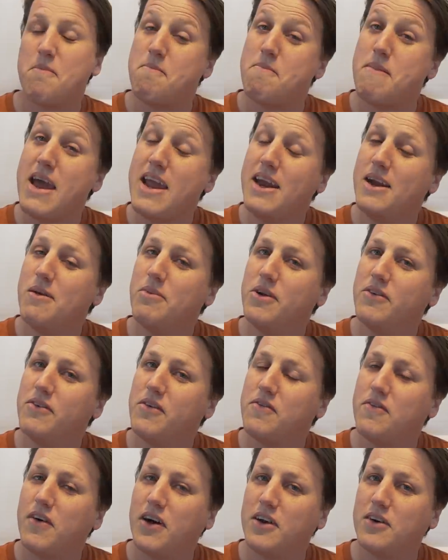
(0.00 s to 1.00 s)
made a bit of
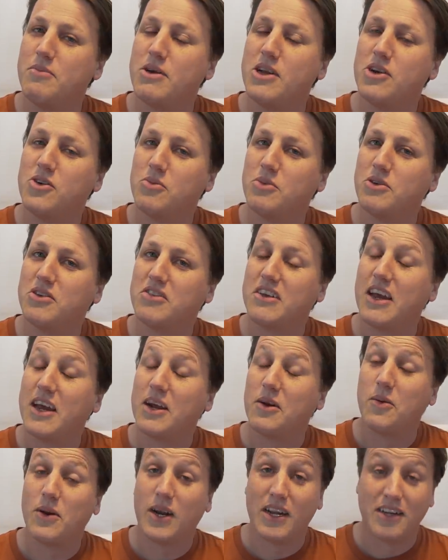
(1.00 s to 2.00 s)
a fundamental
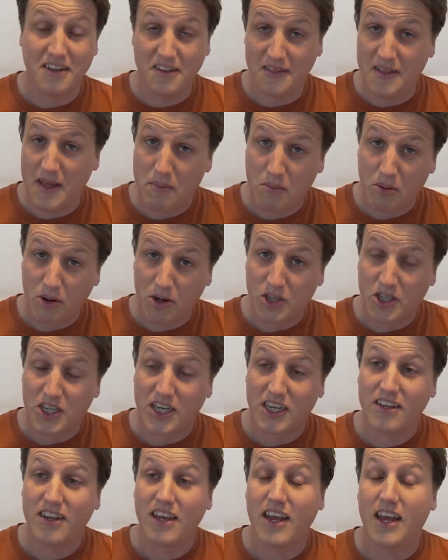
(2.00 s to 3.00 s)
mistake when I did that
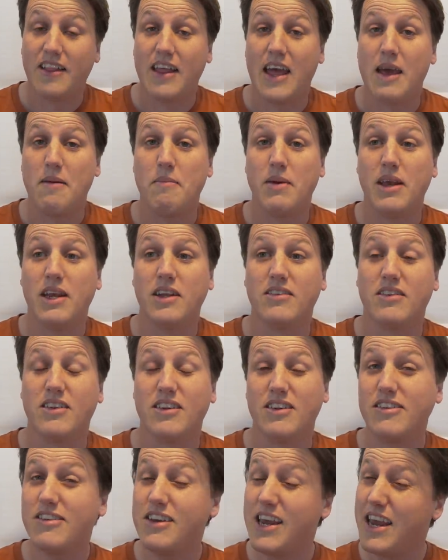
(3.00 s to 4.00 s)
project, and that means
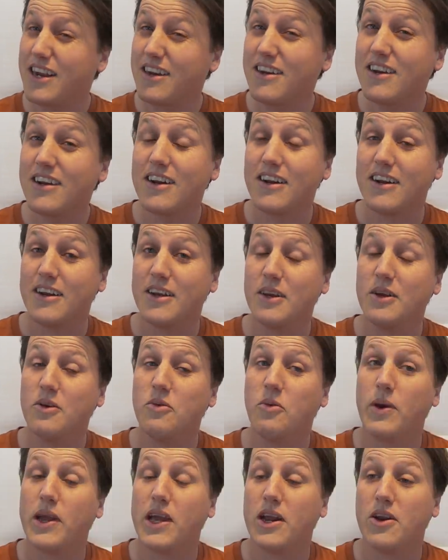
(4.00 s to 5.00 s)
that technically
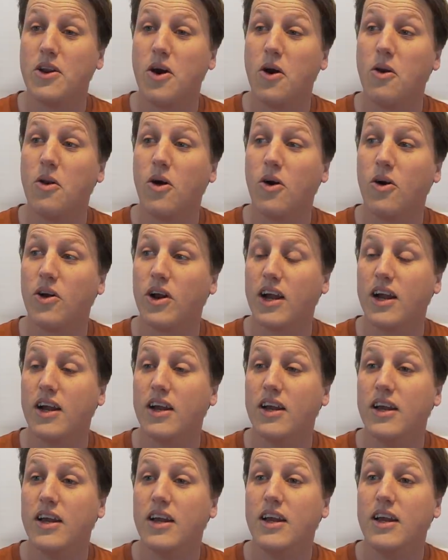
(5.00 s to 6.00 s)
we are no
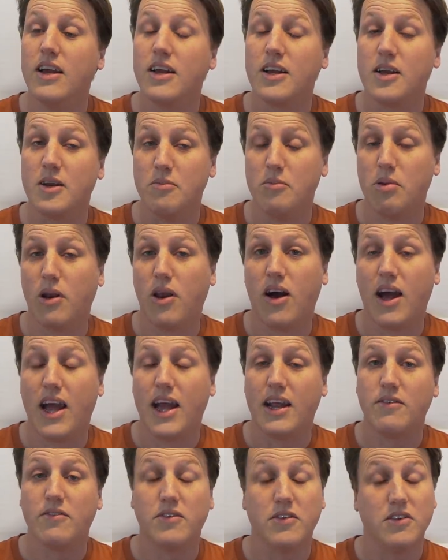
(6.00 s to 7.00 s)
longer
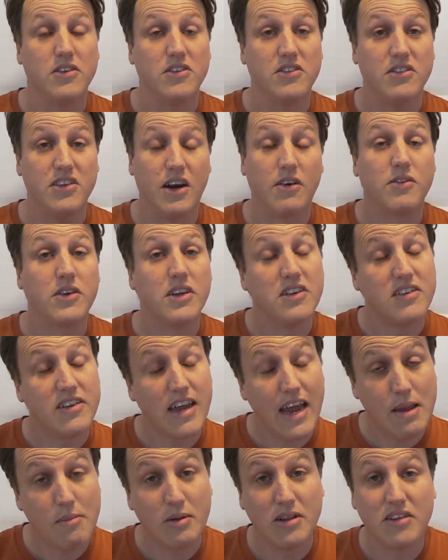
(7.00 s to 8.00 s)
compliant for the Self
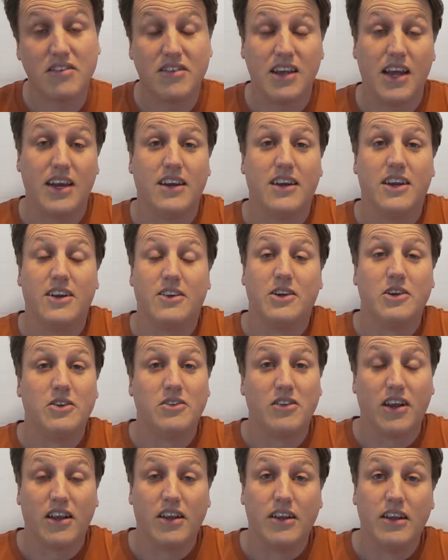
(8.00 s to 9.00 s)
Containment Standard here in New
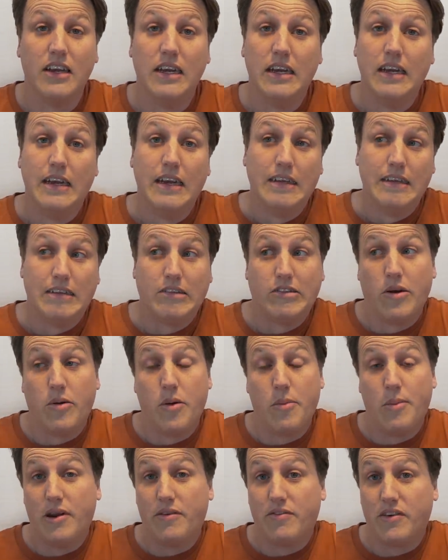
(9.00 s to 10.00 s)
Zealand. So
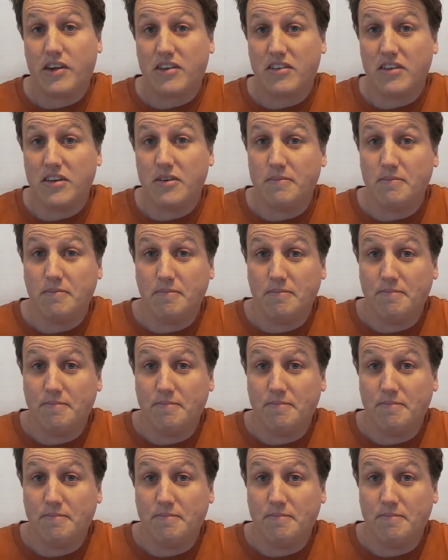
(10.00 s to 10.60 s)
we better fix it.